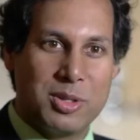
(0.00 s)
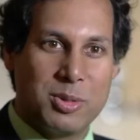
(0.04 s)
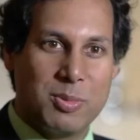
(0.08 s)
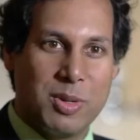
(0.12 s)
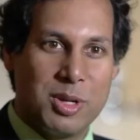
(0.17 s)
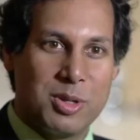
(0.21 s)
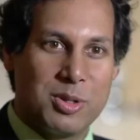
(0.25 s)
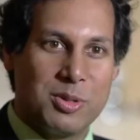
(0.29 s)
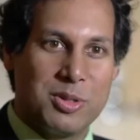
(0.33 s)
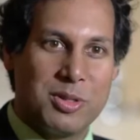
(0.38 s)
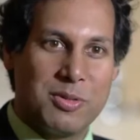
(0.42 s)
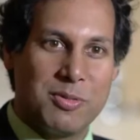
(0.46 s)

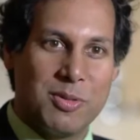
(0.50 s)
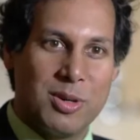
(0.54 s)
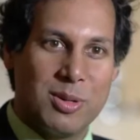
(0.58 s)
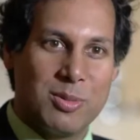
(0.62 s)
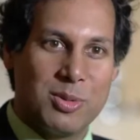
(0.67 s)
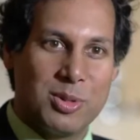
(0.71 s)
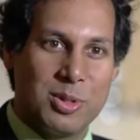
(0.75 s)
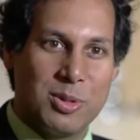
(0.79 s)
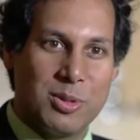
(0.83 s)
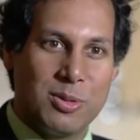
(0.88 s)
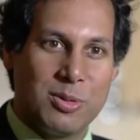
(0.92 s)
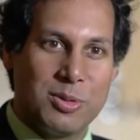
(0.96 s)
specialty
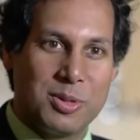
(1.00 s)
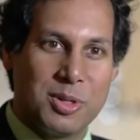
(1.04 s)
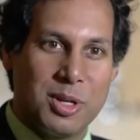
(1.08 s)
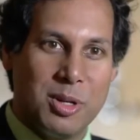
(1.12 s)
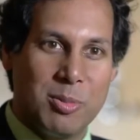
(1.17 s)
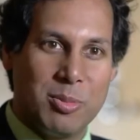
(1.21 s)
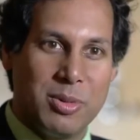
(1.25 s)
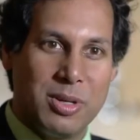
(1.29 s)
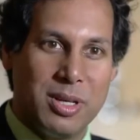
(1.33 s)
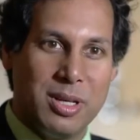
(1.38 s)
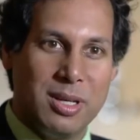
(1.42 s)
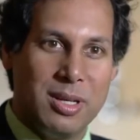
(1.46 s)
pharmaceuticals
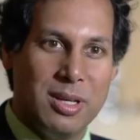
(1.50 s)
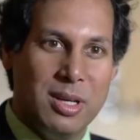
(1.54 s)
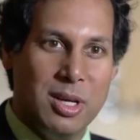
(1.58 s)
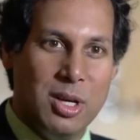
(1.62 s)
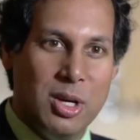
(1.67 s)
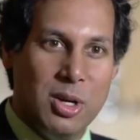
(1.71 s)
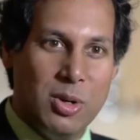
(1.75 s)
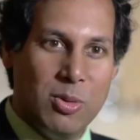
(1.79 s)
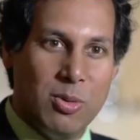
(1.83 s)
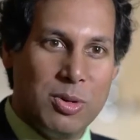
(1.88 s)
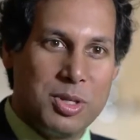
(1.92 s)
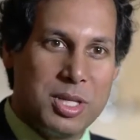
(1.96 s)
company,
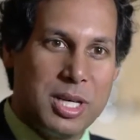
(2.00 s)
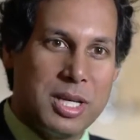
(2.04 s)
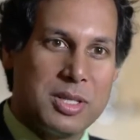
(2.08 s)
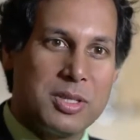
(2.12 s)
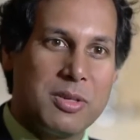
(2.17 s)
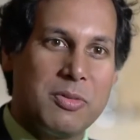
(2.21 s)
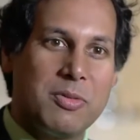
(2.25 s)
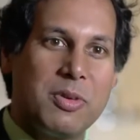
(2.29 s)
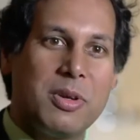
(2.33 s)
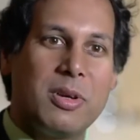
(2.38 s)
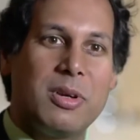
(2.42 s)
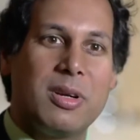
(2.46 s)
which has a
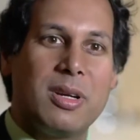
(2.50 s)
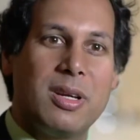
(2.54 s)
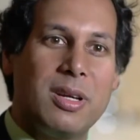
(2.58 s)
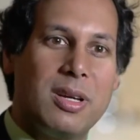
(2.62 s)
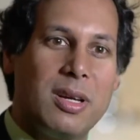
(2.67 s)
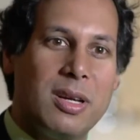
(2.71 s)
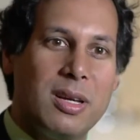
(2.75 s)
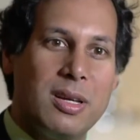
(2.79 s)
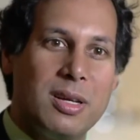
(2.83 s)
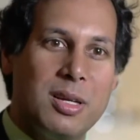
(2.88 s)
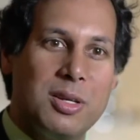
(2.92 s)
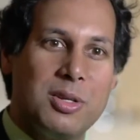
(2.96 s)
very
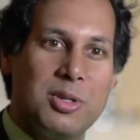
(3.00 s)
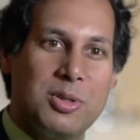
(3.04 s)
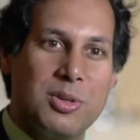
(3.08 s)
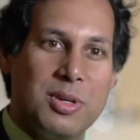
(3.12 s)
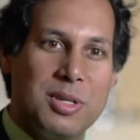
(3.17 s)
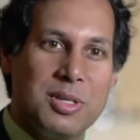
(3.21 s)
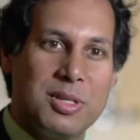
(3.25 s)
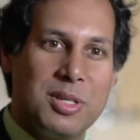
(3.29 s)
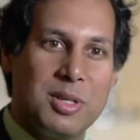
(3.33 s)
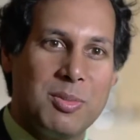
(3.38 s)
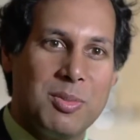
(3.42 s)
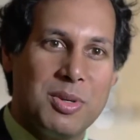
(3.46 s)

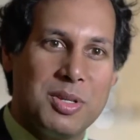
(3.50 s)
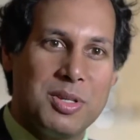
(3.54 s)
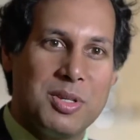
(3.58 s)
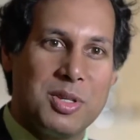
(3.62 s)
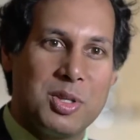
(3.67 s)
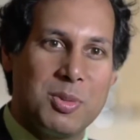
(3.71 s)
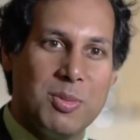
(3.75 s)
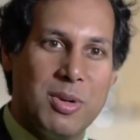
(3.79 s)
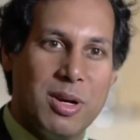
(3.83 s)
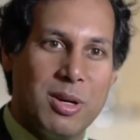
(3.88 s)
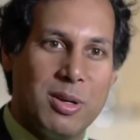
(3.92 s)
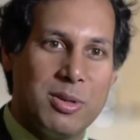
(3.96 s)
interesting
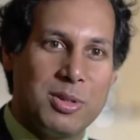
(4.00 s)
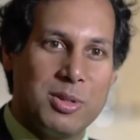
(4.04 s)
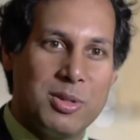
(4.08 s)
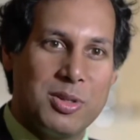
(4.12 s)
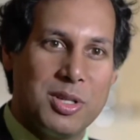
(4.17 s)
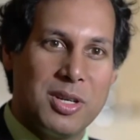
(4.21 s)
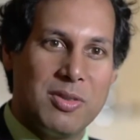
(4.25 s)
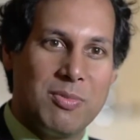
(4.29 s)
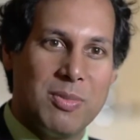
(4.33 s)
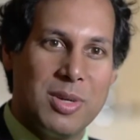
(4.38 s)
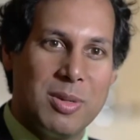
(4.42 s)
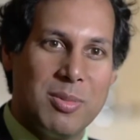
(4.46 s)
business model. So,
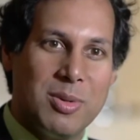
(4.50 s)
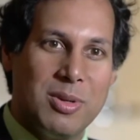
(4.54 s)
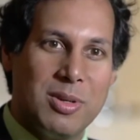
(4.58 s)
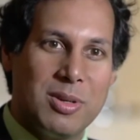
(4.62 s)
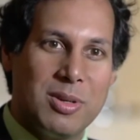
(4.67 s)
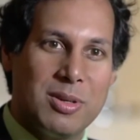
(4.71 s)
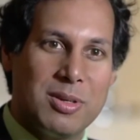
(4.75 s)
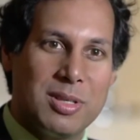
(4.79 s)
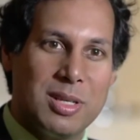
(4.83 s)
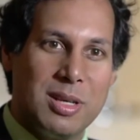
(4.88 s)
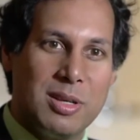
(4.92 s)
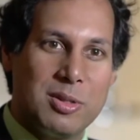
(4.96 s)
Jeff, maybe you
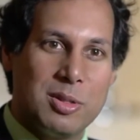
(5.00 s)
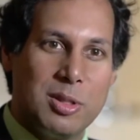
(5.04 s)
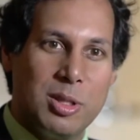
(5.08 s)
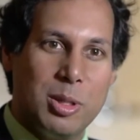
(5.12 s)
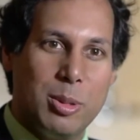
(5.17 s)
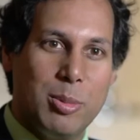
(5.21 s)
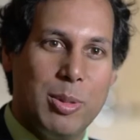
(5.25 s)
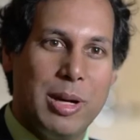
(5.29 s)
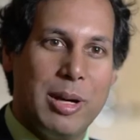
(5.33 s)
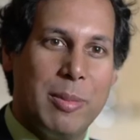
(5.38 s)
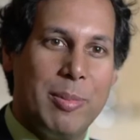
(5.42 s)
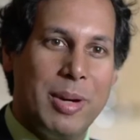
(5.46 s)
could tell us a little
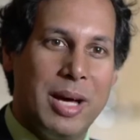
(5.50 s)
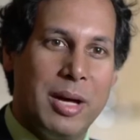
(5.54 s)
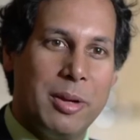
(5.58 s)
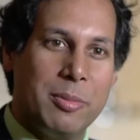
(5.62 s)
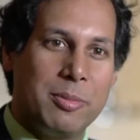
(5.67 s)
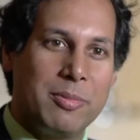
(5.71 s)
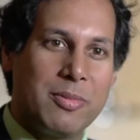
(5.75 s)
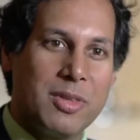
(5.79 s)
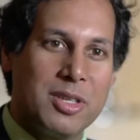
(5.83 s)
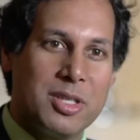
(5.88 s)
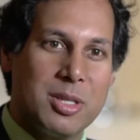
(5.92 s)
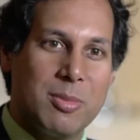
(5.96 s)
bit
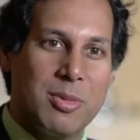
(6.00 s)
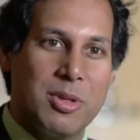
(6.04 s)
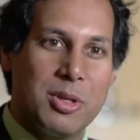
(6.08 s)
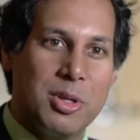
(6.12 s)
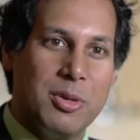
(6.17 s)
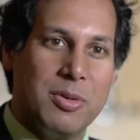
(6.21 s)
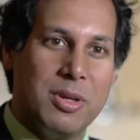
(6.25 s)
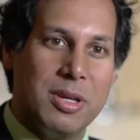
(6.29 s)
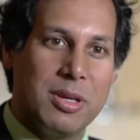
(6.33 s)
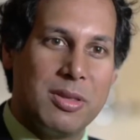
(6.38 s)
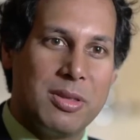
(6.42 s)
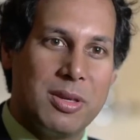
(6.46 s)
about some of the
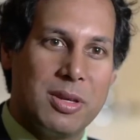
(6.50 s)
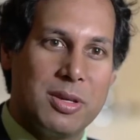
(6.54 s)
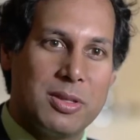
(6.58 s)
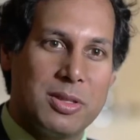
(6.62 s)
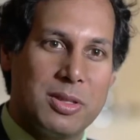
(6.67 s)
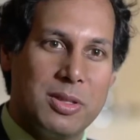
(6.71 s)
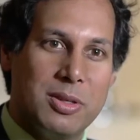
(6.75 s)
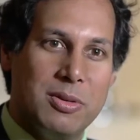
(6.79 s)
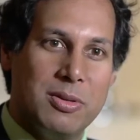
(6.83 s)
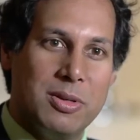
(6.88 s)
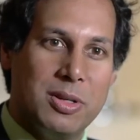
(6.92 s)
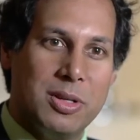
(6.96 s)
unique things that
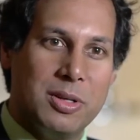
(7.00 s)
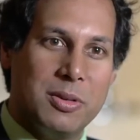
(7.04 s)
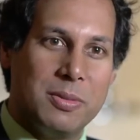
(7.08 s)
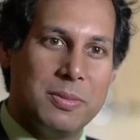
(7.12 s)
you do.